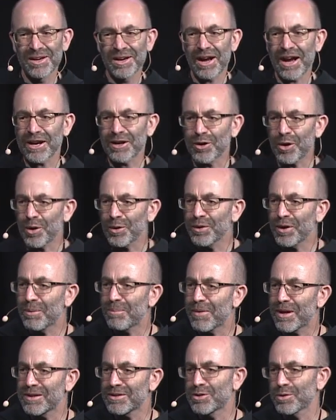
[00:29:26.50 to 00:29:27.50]
I called up
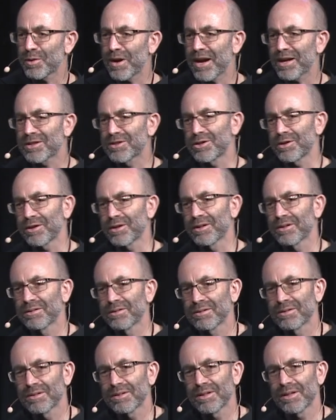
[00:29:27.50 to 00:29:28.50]
my director
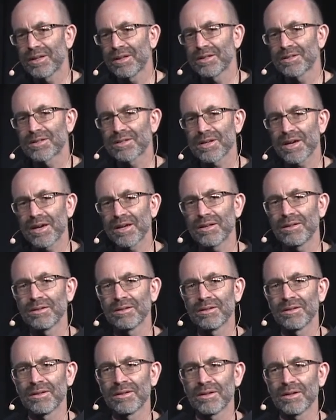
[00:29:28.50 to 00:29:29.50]
and said,
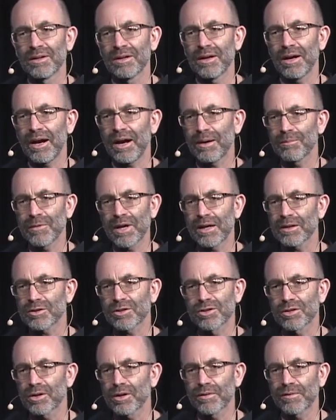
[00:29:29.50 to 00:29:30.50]
I'm not
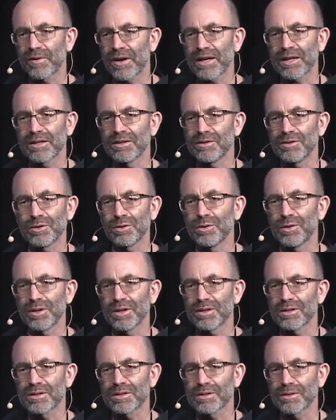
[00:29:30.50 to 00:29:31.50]
sure if I can do
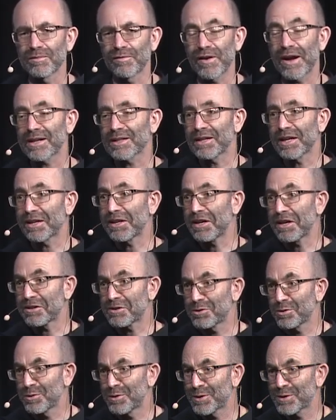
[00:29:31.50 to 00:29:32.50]
this. In fact, I can't
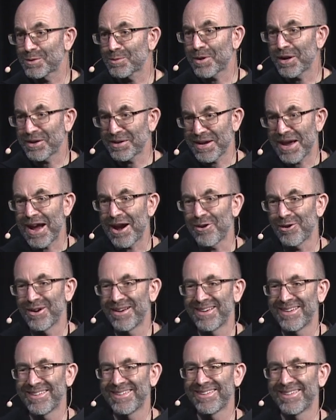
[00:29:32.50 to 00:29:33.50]
do this right now.
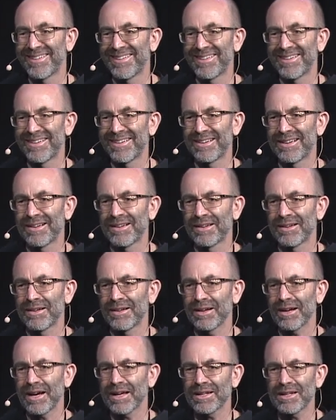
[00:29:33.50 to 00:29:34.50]

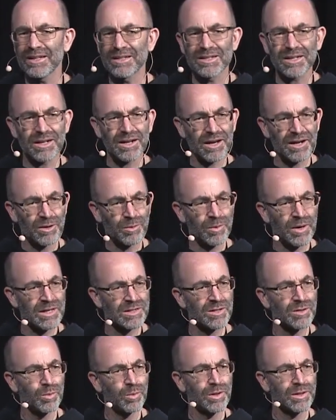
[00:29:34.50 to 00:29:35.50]
I need to kind of
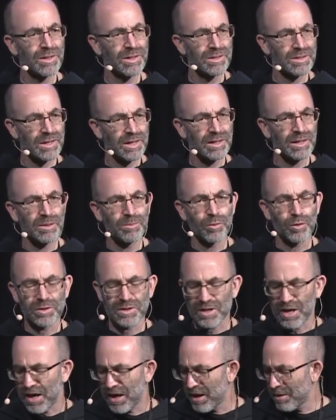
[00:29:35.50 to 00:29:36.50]
wrestle with this. I need more
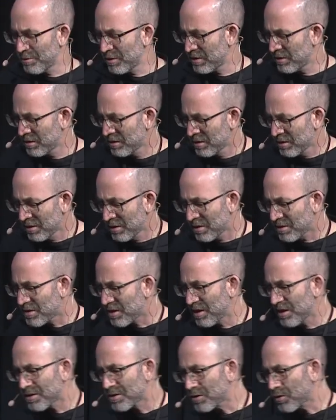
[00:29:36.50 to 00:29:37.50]
time. And to
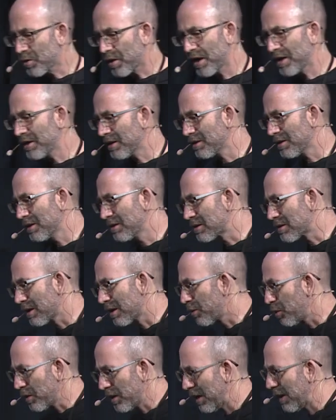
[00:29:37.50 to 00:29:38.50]
his credit, he said,
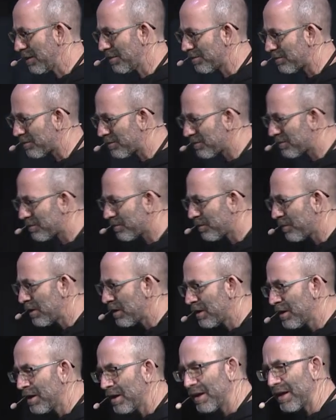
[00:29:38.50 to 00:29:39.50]
okay.
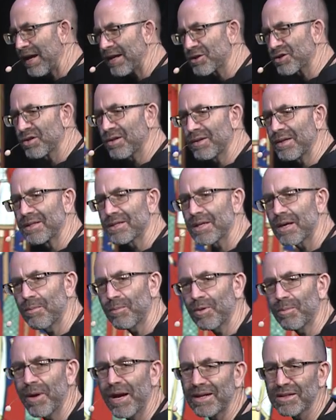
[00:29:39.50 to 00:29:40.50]
And actually, they sent
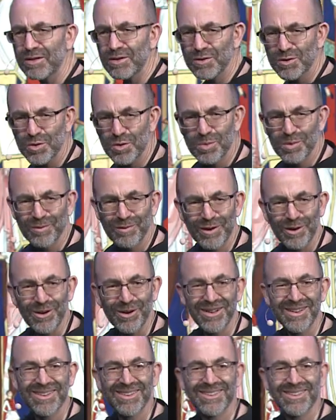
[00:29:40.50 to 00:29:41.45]
me back to Steubenville.